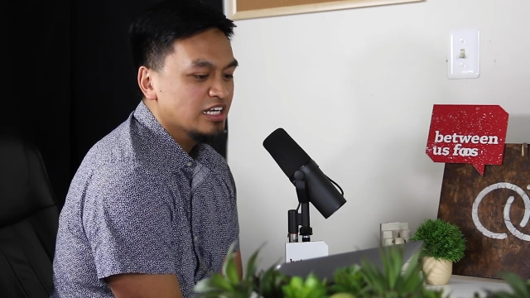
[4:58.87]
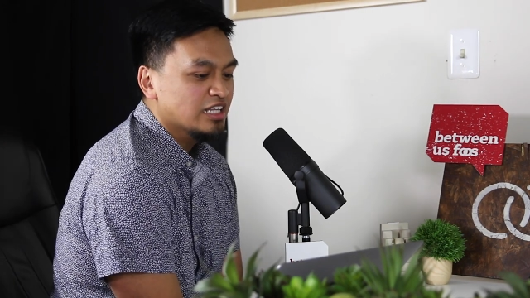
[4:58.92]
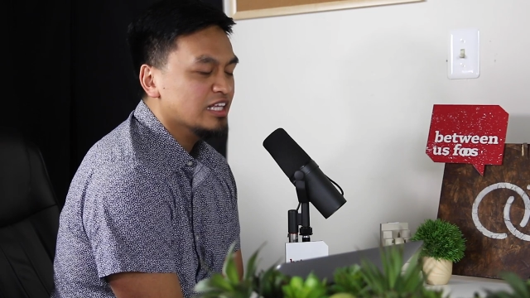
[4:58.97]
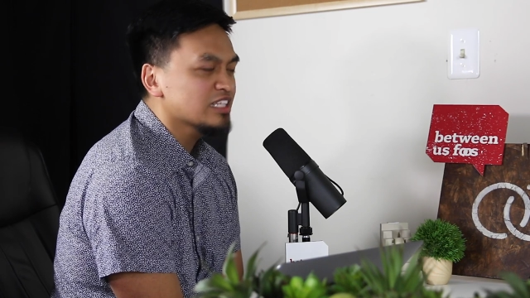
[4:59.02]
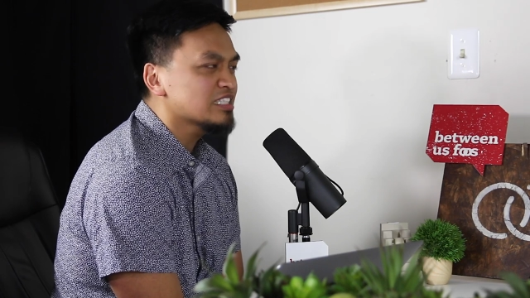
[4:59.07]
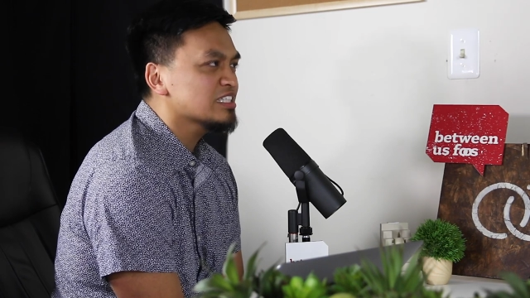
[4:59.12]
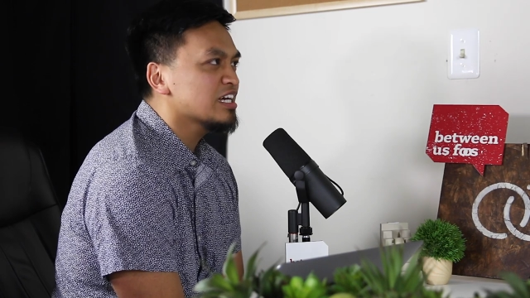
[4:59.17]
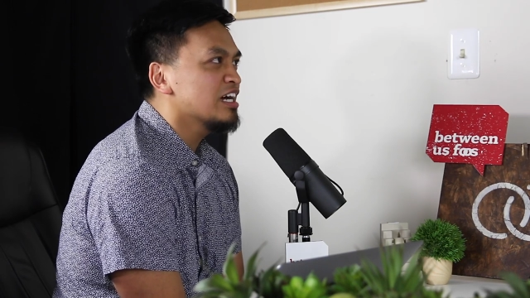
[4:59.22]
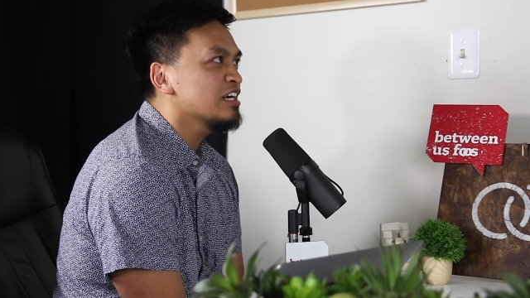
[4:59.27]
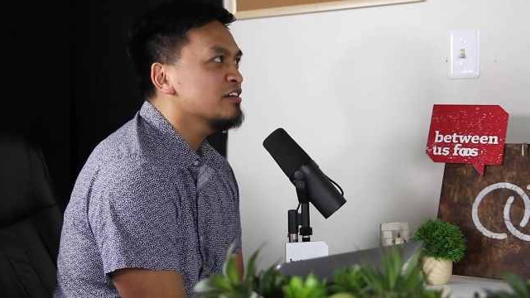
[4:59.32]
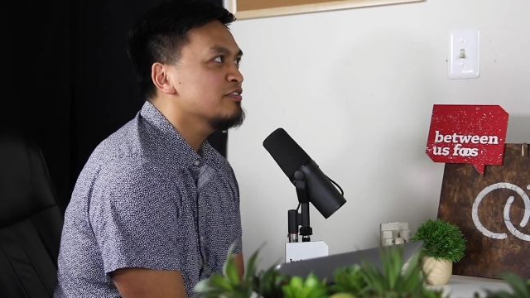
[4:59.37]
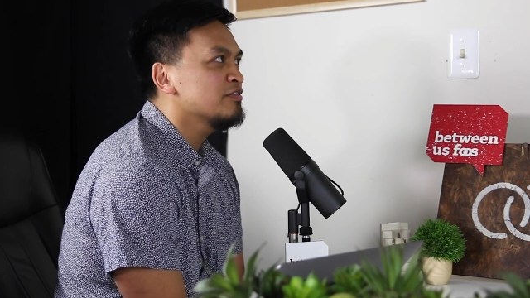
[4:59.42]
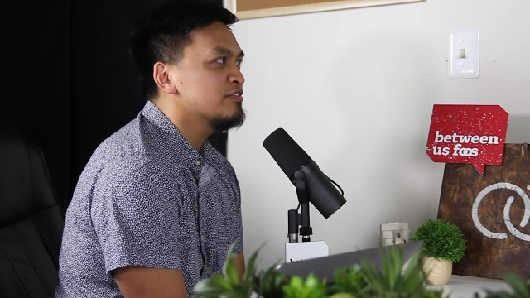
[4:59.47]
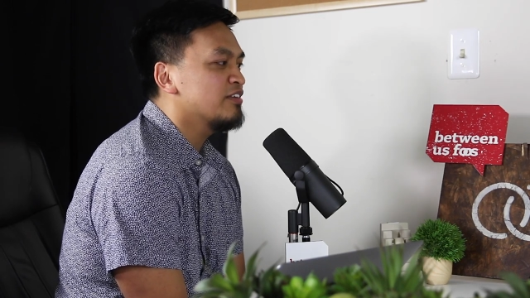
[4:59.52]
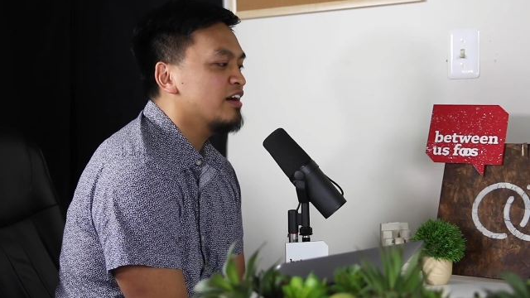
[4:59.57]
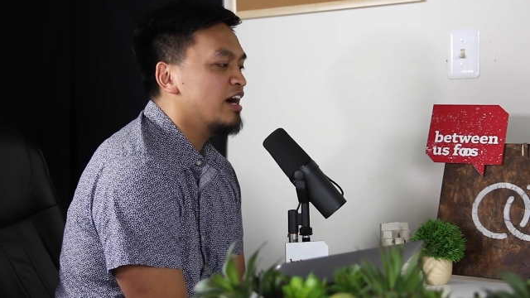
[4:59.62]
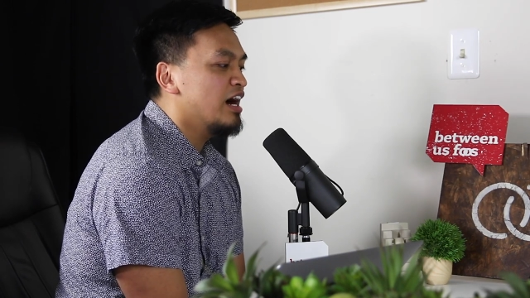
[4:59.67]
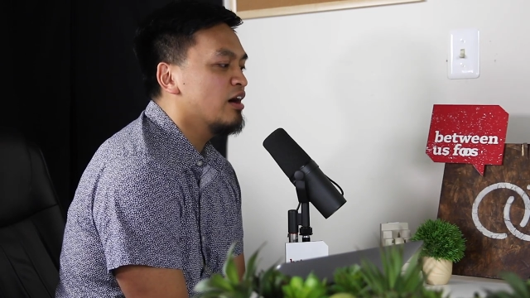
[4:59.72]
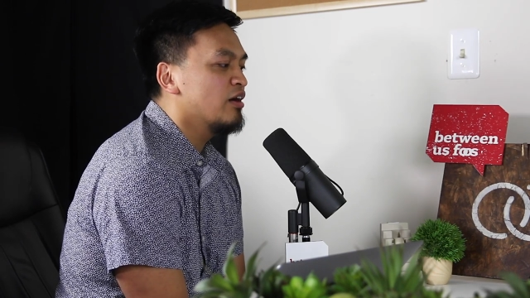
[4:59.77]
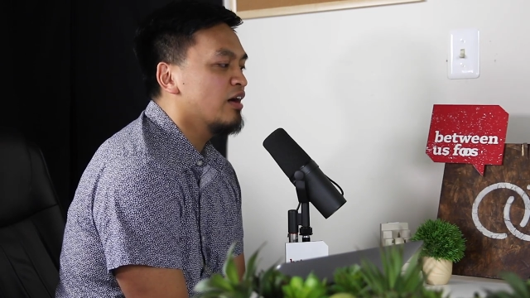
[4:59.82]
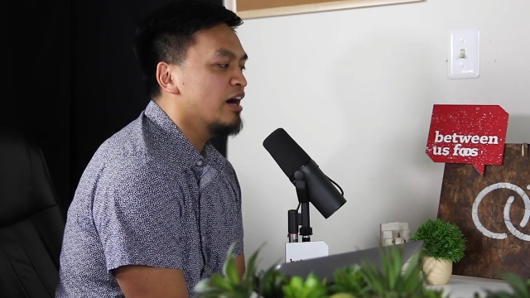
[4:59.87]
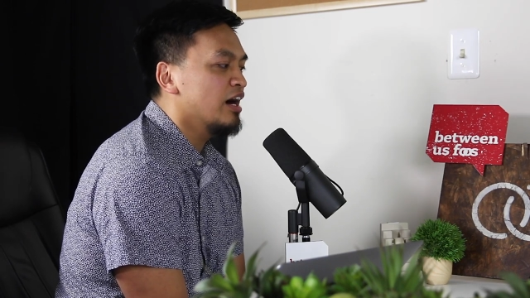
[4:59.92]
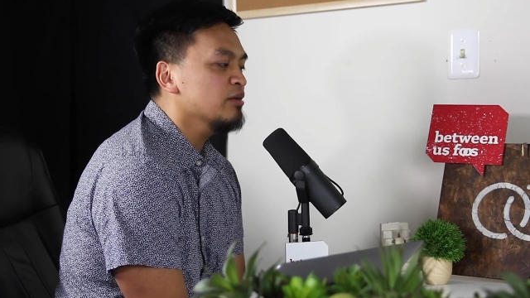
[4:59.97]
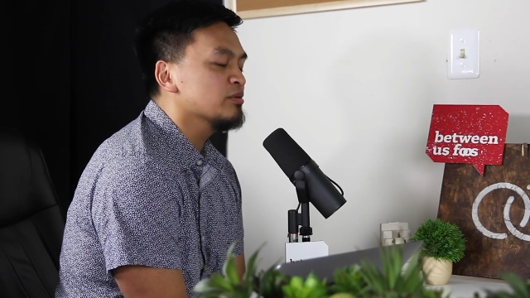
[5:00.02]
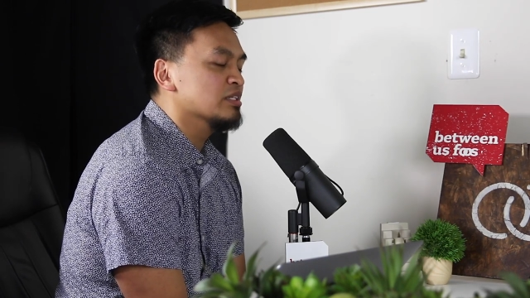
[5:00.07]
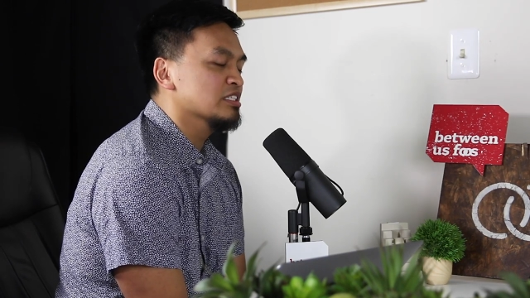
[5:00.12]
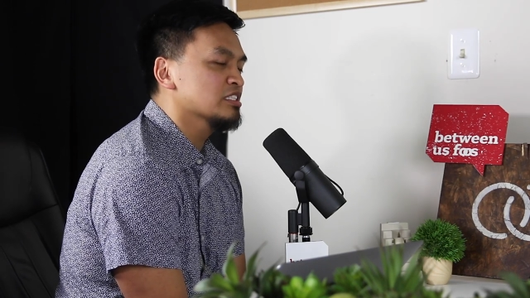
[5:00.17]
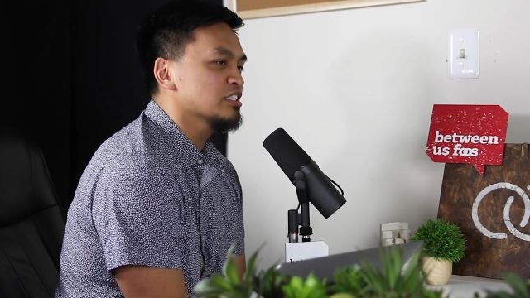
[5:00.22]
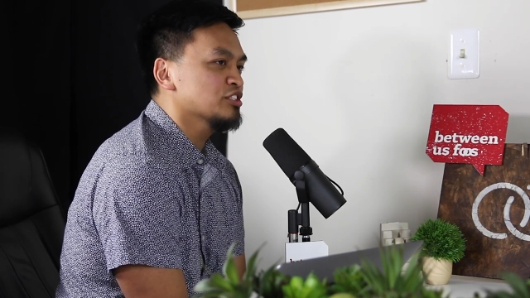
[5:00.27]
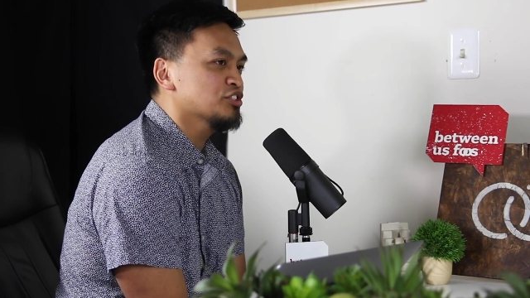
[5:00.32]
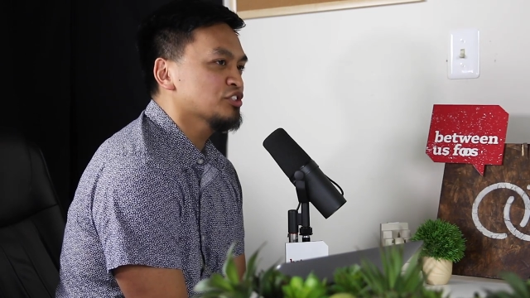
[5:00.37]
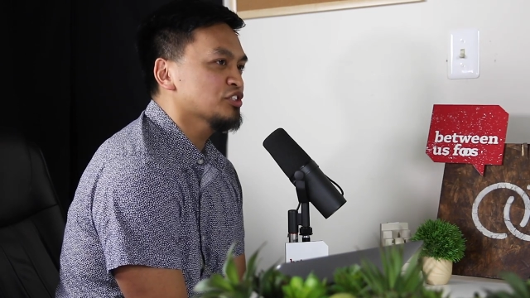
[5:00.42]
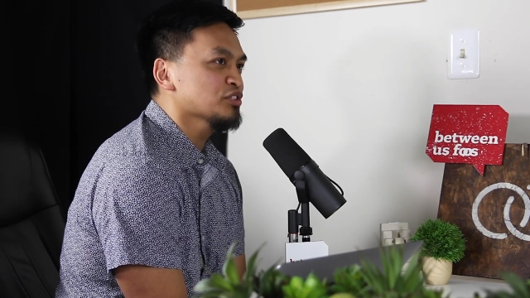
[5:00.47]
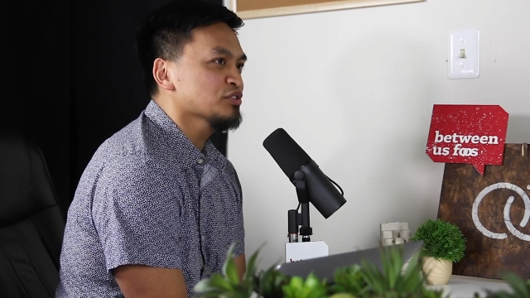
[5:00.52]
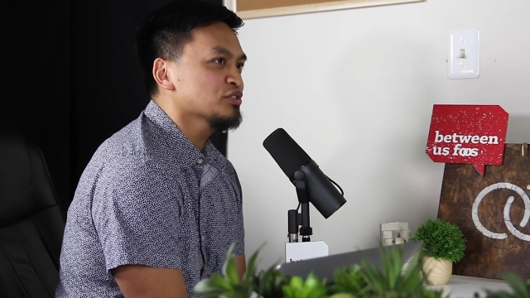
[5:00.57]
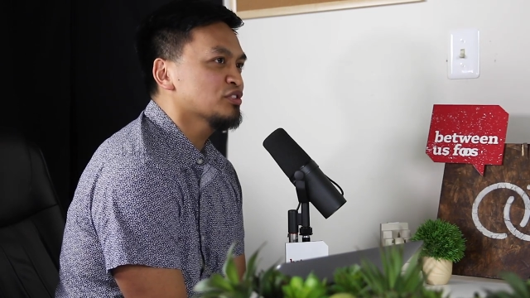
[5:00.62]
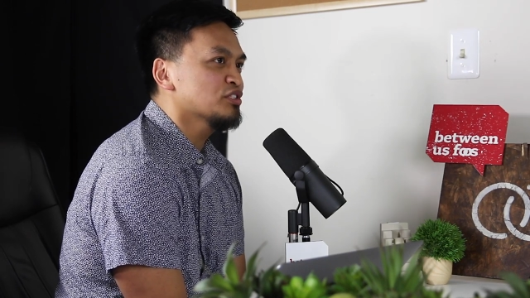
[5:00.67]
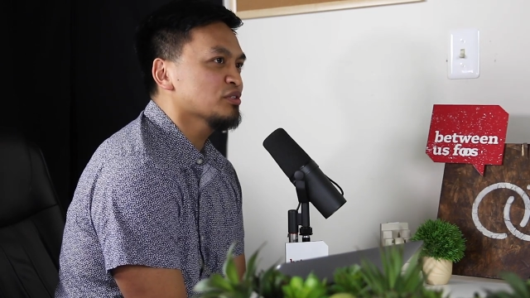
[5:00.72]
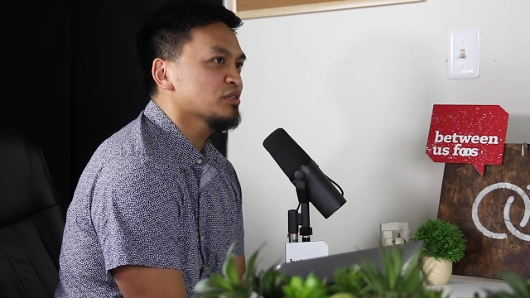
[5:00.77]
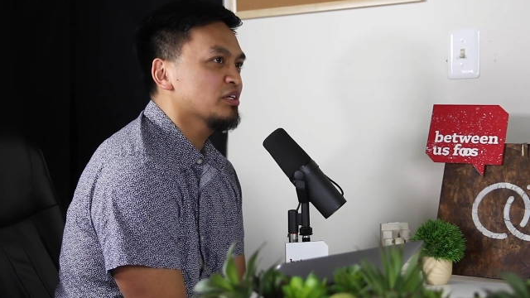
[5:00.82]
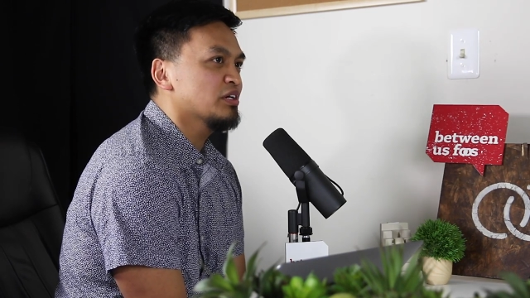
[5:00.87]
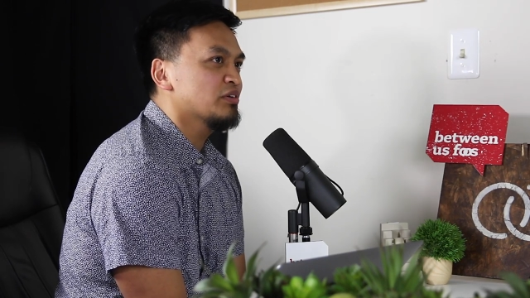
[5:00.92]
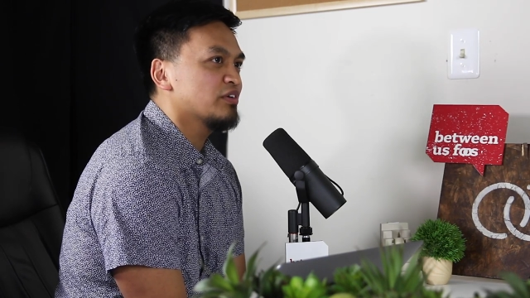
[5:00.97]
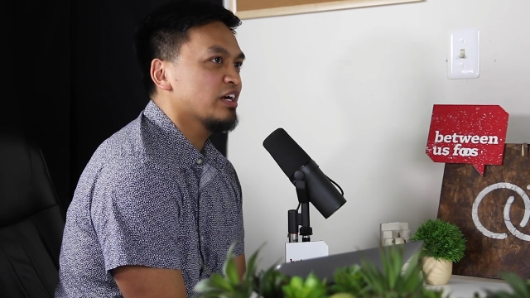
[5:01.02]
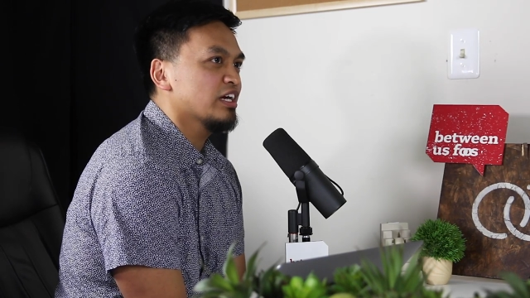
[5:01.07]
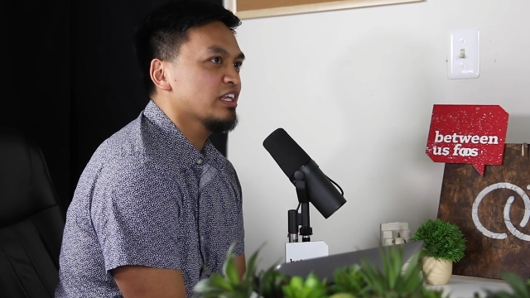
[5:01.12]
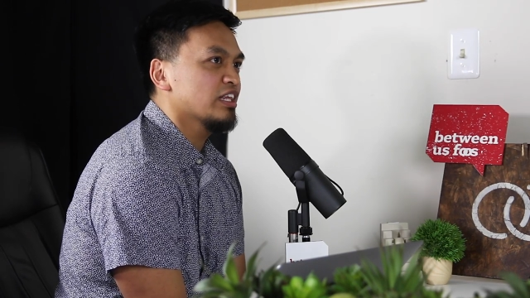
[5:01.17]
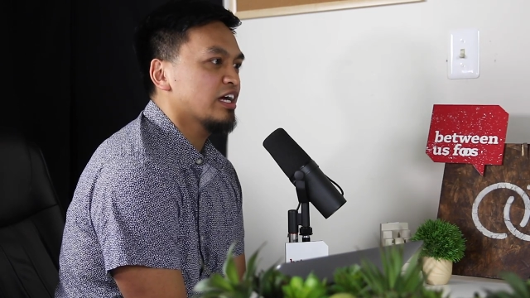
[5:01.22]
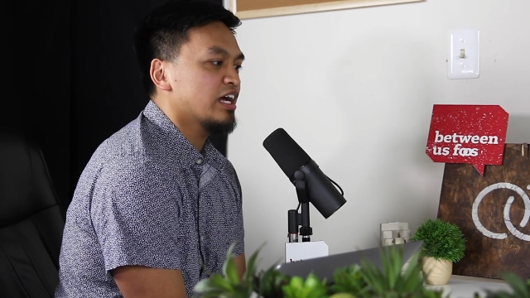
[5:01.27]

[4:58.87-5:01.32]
that's kind of how I was introduced to it, right?